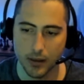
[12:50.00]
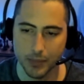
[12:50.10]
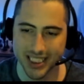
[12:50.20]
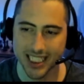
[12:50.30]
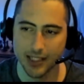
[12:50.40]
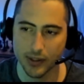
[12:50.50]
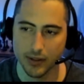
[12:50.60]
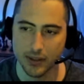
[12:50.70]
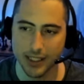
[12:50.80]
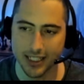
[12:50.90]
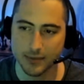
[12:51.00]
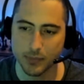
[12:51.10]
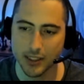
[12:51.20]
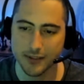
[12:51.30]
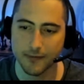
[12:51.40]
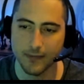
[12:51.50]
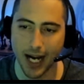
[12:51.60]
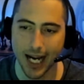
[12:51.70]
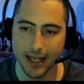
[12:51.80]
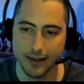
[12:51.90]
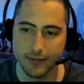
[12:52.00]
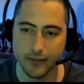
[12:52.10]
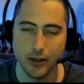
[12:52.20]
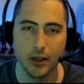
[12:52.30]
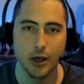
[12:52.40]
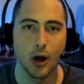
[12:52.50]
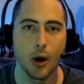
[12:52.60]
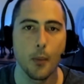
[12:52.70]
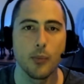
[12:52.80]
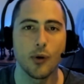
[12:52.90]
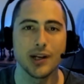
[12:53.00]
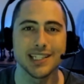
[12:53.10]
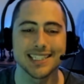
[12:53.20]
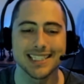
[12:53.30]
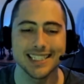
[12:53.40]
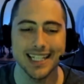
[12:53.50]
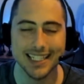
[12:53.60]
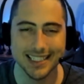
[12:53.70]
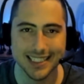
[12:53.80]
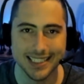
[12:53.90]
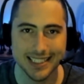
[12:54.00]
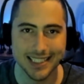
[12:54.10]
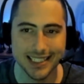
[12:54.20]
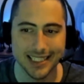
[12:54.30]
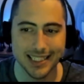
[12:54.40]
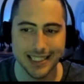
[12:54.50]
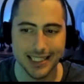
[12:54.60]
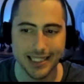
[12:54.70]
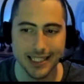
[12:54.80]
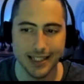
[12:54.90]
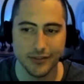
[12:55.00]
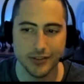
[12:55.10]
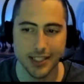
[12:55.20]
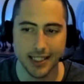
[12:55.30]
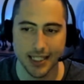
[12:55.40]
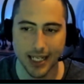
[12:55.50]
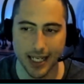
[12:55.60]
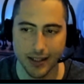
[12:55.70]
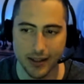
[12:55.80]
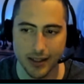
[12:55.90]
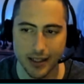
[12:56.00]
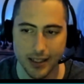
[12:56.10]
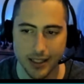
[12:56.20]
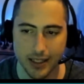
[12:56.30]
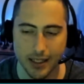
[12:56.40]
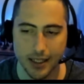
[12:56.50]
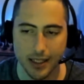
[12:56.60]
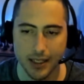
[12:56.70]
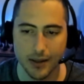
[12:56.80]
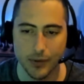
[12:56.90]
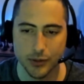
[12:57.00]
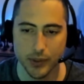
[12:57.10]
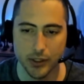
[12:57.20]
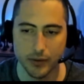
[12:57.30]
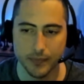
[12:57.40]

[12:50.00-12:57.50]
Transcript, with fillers: material. And it's plus 5.6 if you take the knight which we do.